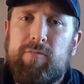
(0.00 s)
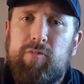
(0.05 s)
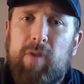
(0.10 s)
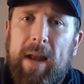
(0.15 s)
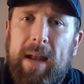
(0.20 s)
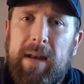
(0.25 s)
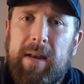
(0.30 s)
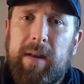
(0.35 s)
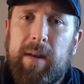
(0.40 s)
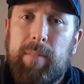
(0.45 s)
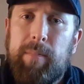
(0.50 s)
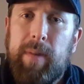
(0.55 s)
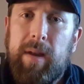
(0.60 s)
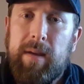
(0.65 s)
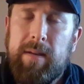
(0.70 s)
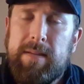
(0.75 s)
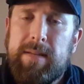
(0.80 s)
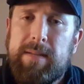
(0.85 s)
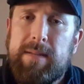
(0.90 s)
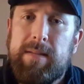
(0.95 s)

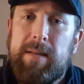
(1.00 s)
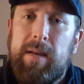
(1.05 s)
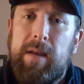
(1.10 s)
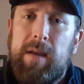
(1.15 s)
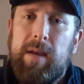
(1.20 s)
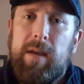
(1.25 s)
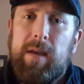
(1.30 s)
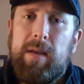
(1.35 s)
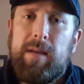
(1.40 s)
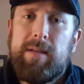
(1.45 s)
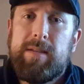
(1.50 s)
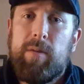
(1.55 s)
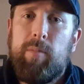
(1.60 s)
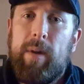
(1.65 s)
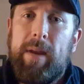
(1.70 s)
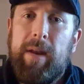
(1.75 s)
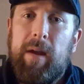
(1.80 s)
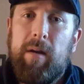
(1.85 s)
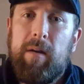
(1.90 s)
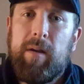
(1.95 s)
randomness. So
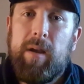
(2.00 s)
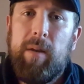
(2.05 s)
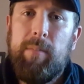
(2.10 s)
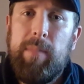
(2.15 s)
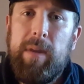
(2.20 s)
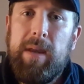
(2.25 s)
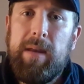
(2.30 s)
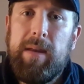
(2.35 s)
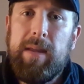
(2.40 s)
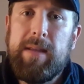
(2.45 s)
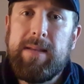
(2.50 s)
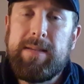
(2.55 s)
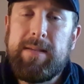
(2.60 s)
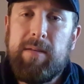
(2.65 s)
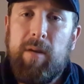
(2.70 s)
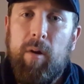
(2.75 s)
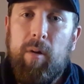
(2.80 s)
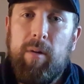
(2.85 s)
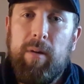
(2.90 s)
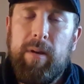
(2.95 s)
when Archimedes
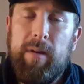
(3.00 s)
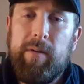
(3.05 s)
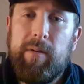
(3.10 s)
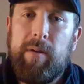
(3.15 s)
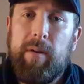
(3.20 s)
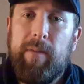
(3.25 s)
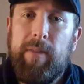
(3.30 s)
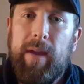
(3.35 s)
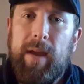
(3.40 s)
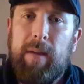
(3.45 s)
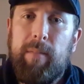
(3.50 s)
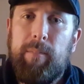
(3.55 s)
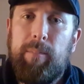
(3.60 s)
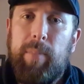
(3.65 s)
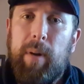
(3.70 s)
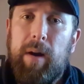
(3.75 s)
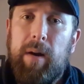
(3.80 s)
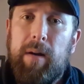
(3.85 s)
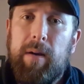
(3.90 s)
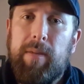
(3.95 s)
got into that
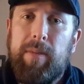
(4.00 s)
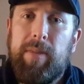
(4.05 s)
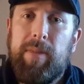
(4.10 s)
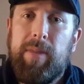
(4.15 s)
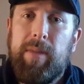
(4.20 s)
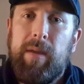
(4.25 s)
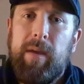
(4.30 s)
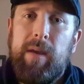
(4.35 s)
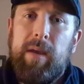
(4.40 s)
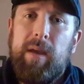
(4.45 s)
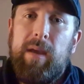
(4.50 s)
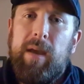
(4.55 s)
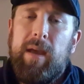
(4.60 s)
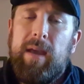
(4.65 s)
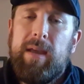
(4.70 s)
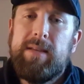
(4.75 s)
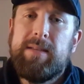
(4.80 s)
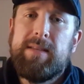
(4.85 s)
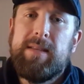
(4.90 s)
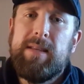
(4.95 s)
bath,
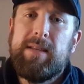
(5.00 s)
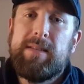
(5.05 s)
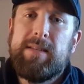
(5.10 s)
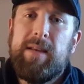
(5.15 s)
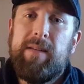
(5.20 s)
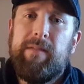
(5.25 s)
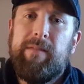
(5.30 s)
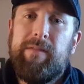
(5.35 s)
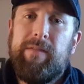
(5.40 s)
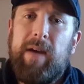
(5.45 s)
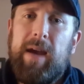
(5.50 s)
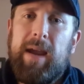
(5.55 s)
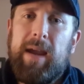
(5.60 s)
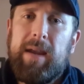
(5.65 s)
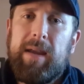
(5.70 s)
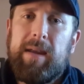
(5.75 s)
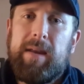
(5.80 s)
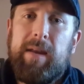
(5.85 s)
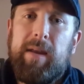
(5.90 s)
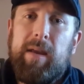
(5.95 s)
is this in
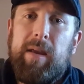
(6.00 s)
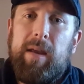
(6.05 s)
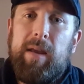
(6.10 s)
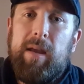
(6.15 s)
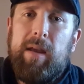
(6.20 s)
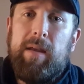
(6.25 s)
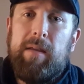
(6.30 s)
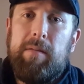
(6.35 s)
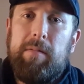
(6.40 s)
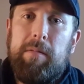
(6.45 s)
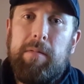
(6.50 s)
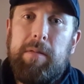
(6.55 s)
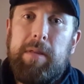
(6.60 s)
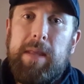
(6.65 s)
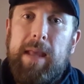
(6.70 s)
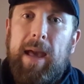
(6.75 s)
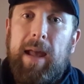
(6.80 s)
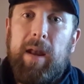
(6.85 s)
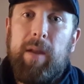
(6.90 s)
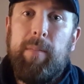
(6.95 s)
fact
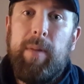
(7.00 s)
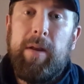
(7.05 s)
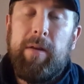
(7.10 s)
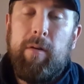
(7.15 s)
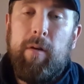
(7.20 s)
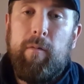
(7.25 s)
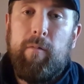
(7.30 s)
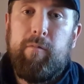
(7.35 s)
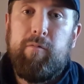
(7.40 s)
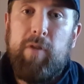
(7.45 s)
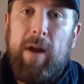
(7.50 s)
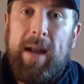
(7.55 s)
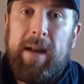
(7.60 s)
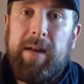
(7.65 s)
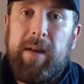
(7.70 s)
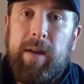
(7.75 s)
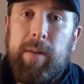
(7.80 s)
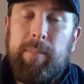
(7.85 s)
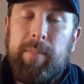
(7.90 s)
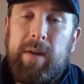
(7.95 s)
the element of
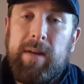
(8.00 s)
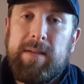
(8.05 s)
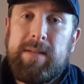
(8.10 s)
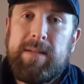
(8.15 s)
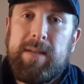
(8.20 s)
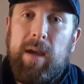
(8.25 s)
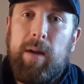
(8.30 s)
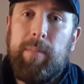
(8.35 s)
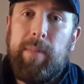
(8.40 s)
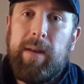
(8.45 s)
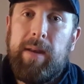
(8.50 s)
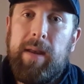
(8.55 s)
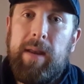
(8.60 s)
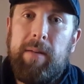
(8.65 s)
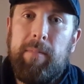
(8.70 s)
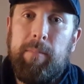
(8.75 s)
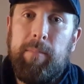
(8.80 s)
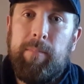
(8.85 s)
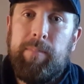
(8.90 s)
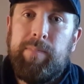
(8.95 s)
randomness coming
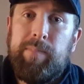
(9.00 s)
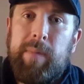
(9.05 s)
in?